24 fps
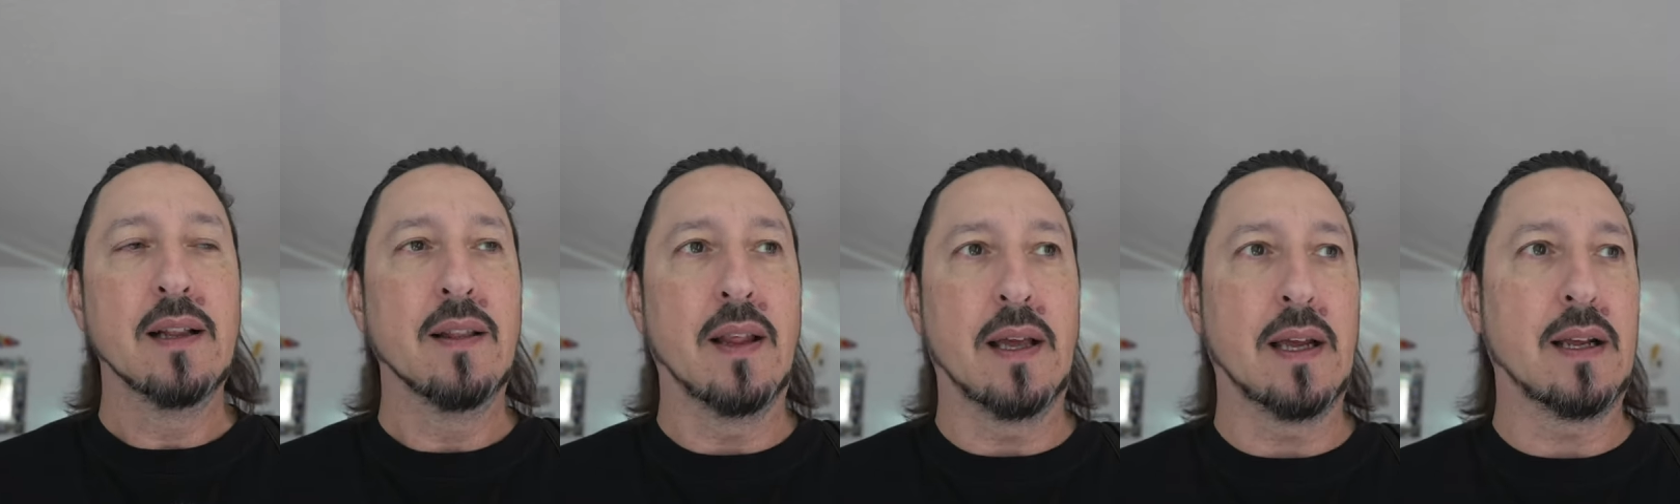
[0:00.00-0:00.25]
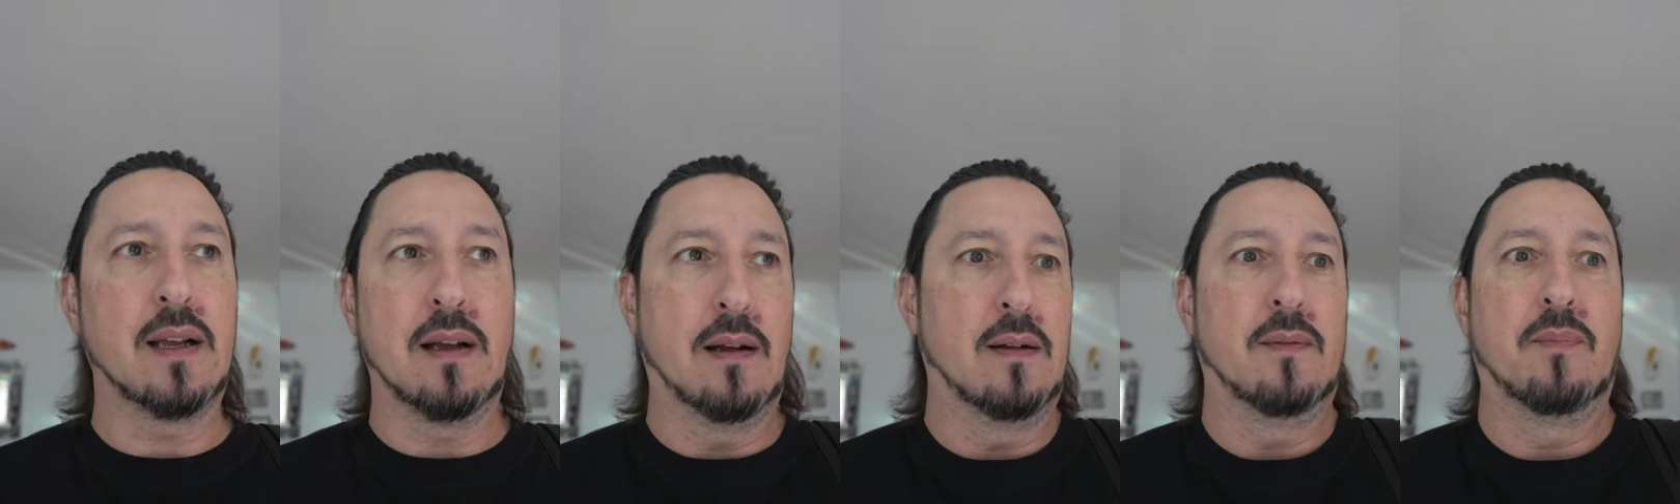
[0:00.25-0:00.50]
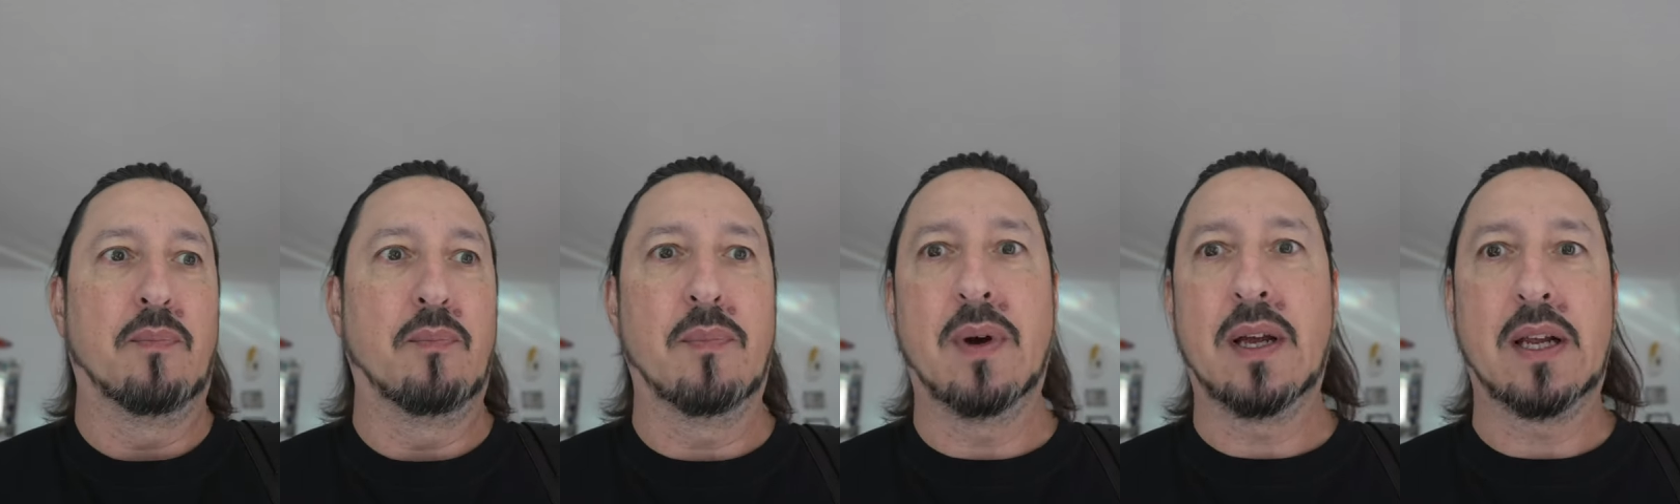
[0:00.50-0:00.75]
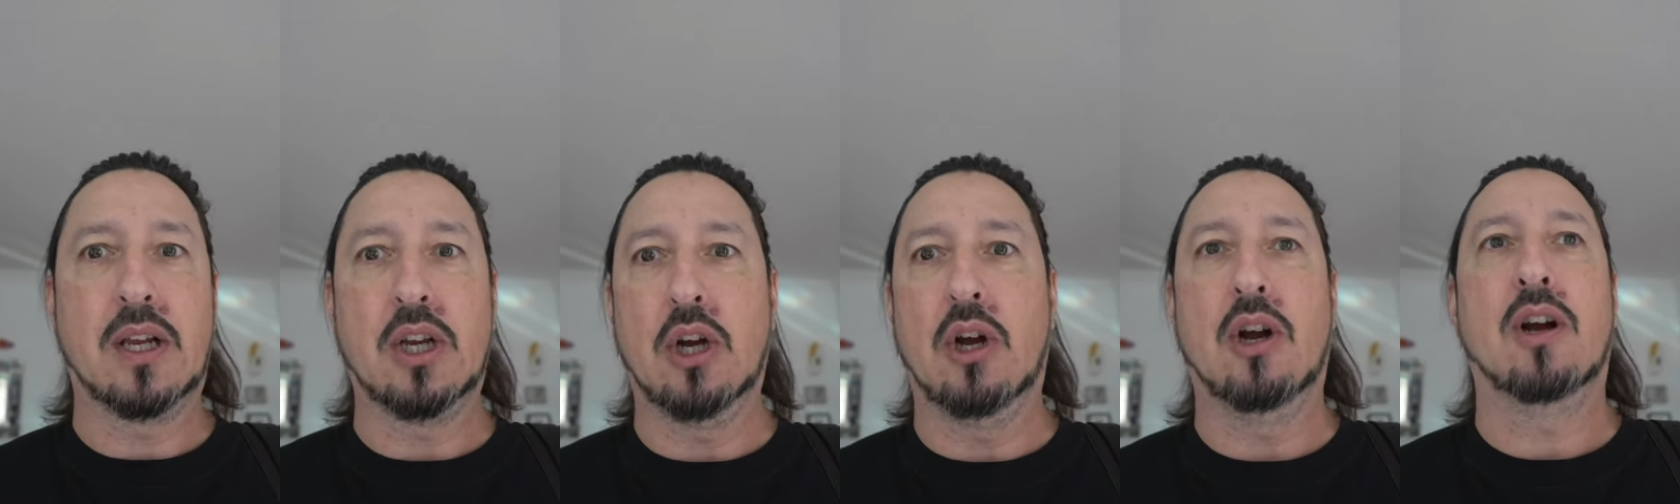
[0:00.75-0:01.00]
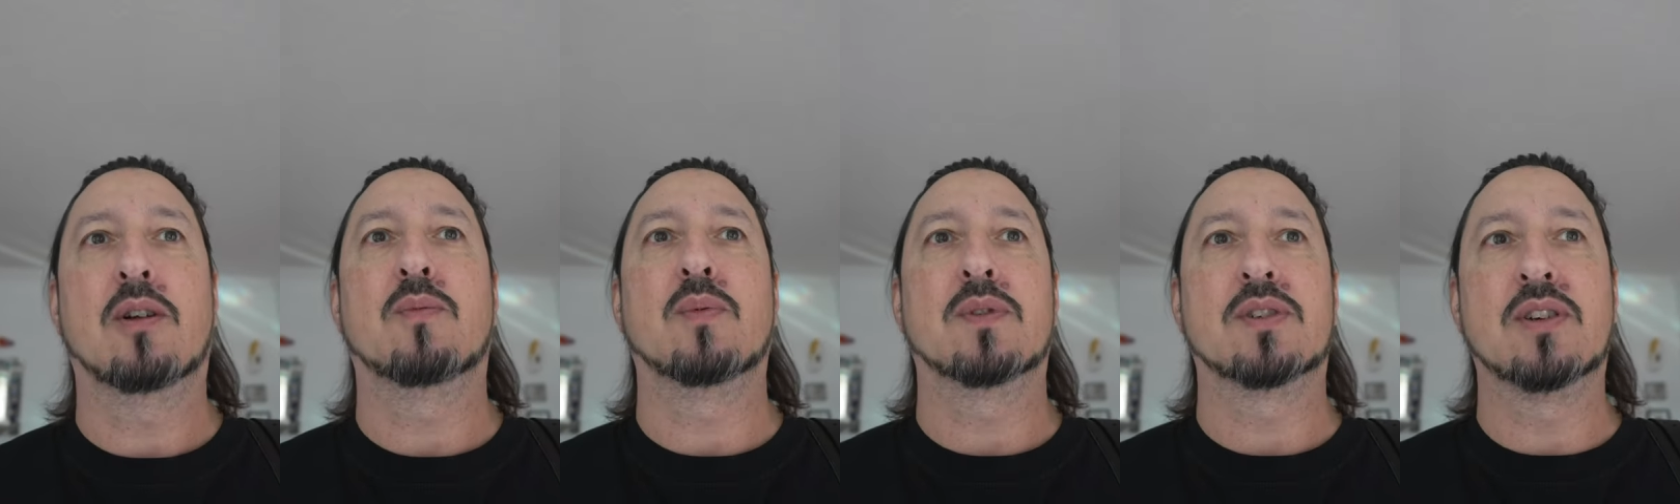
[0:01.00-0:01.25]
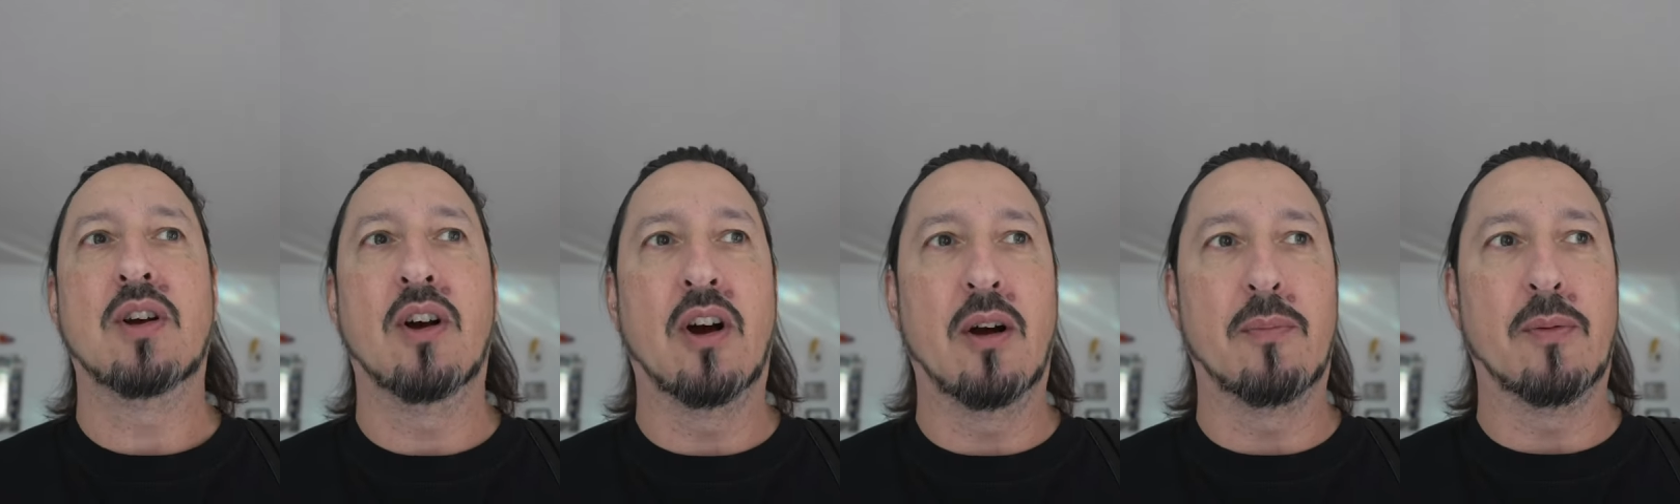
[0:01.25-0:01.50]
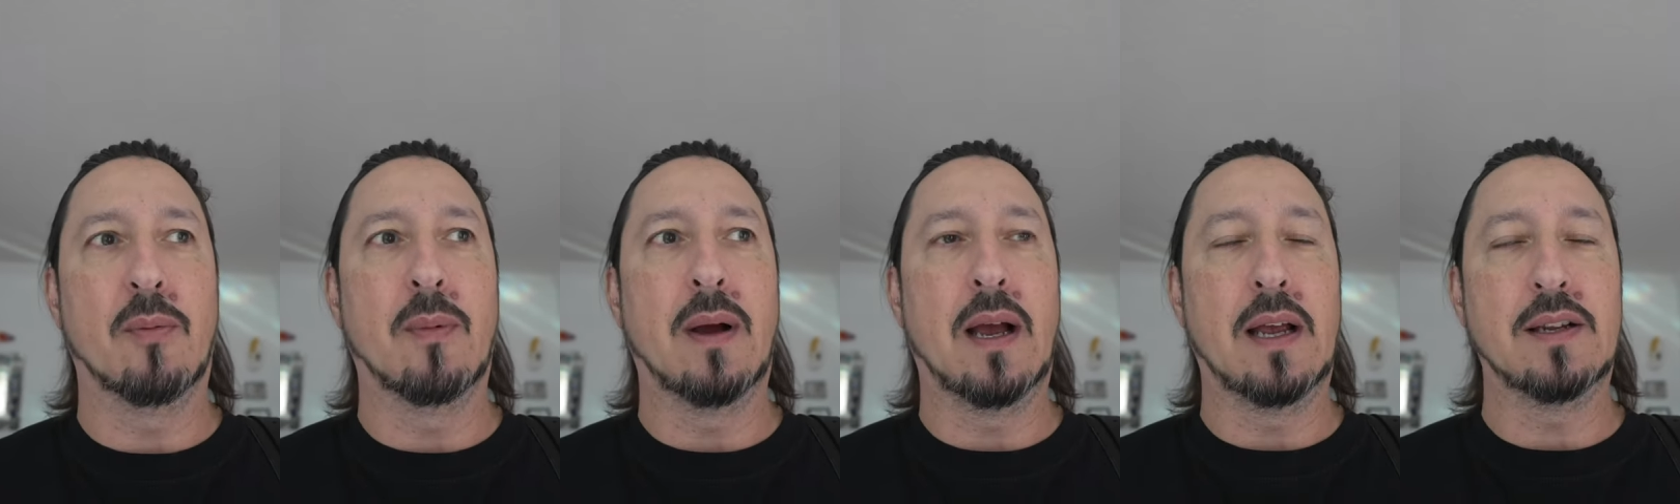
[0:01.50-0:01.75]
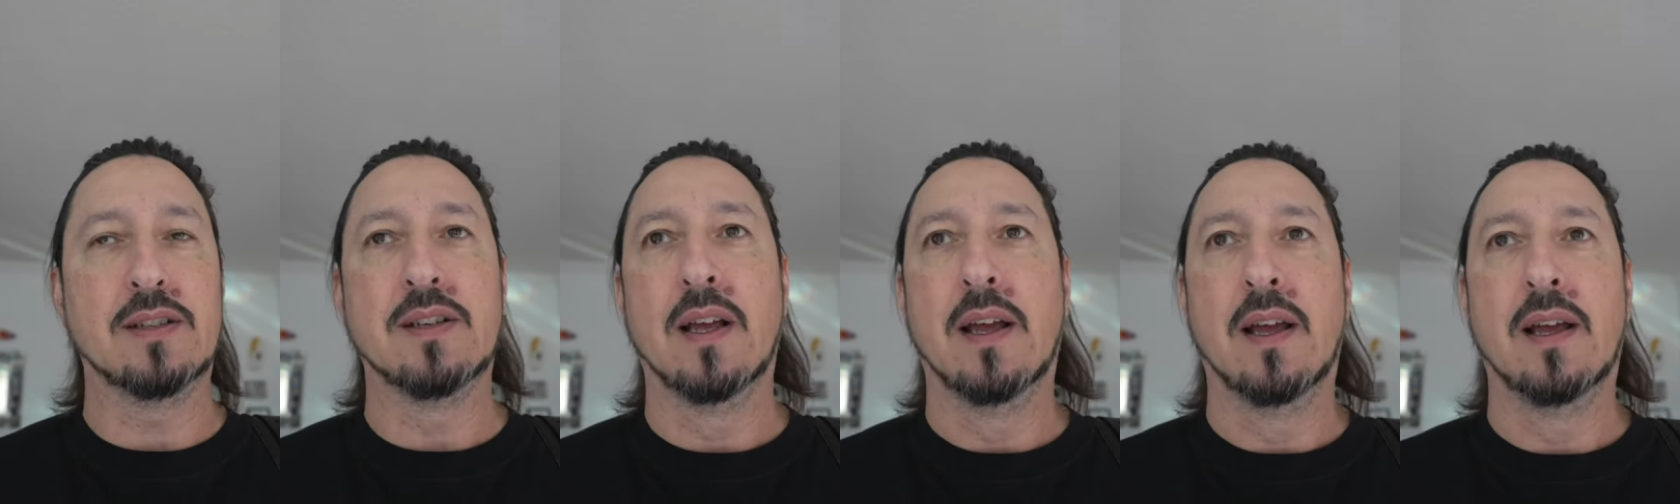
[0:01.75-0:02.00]
like my card was
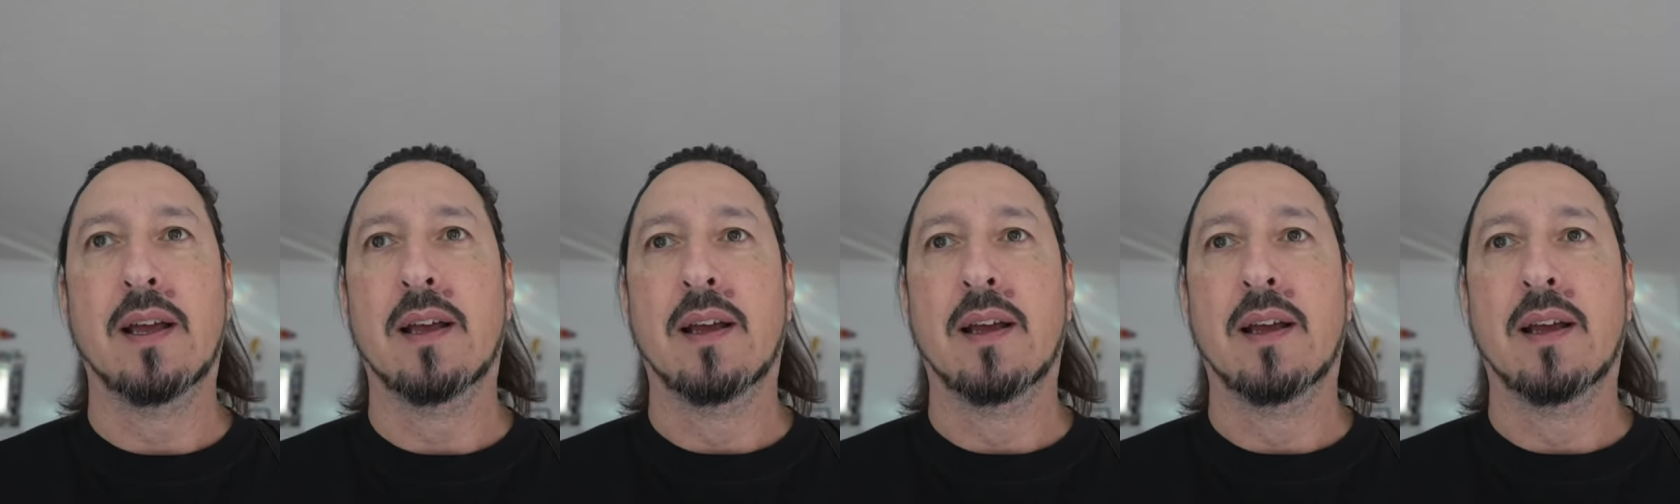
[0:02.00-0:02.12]
compromised.